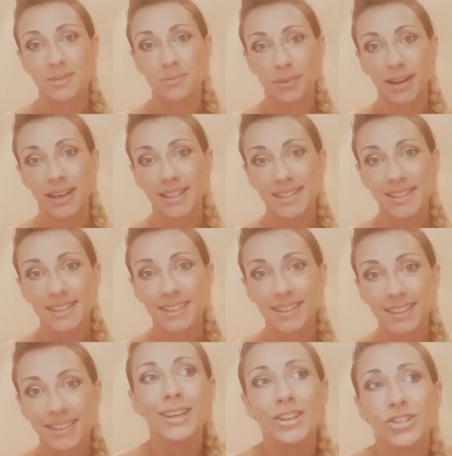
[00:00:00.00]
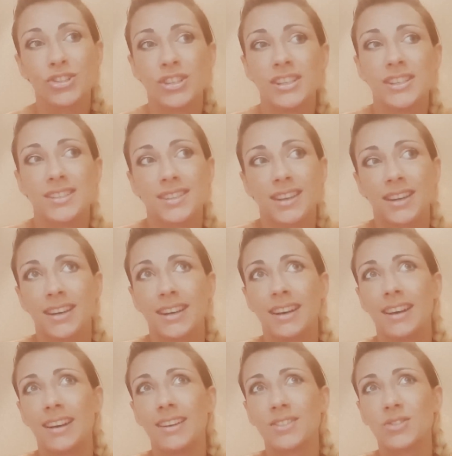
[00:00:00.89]
person. She's
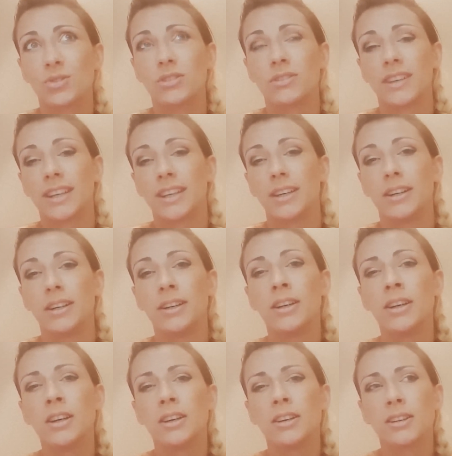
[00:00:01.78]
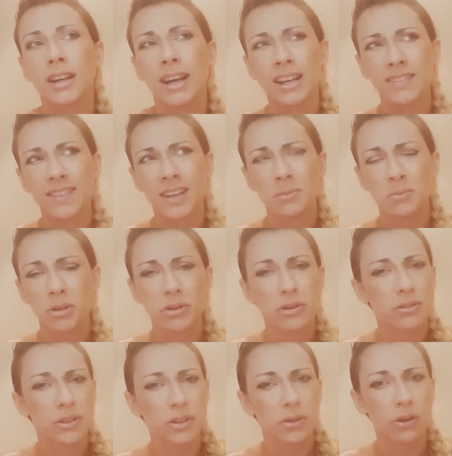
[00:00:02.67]
done sort of like a kind of like a book
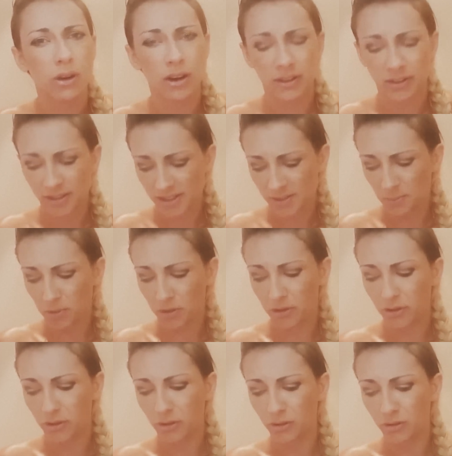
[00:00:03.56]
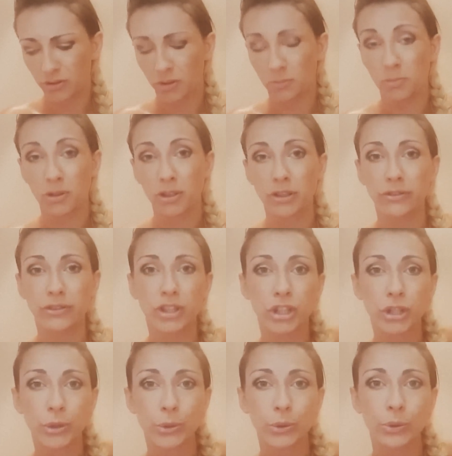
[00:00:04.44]
review on this book called The Book of
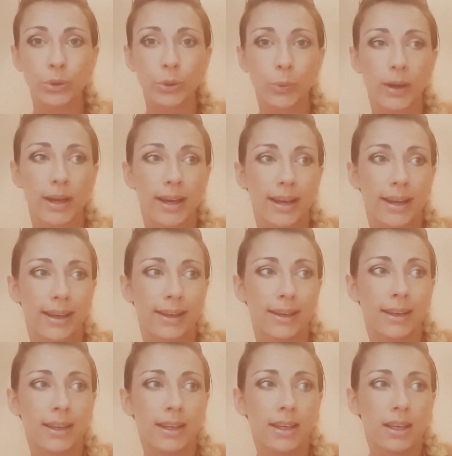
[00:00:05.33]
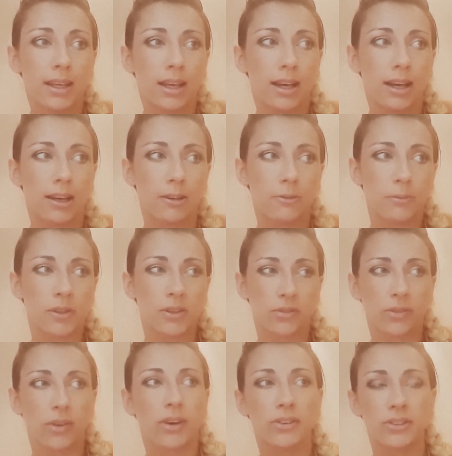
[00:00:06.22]
You where as
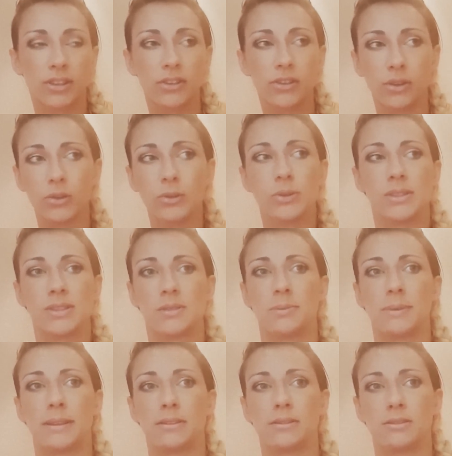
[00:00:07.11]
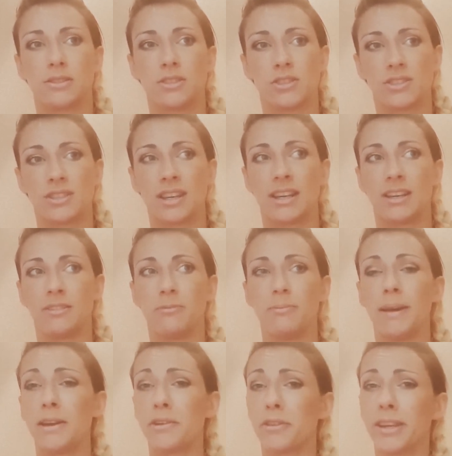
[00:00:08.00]
far as I know, it's about just kind of
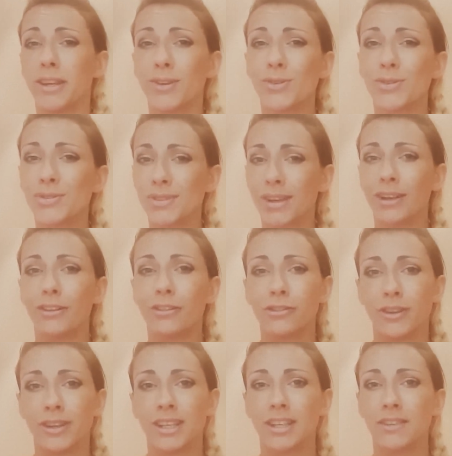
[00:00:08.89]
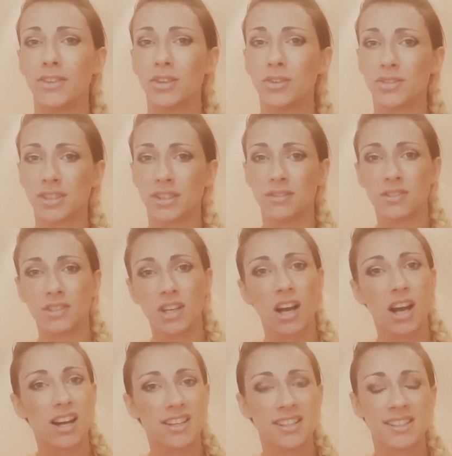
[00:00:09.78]
bettering yourself and giving yourself
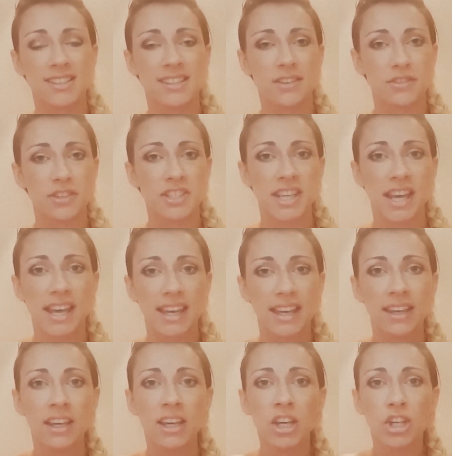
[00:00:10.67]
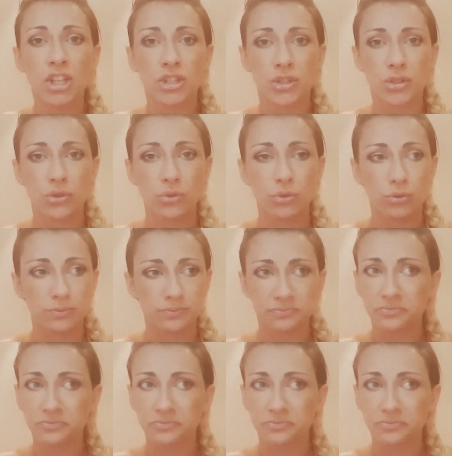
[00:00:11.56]
tasks every day to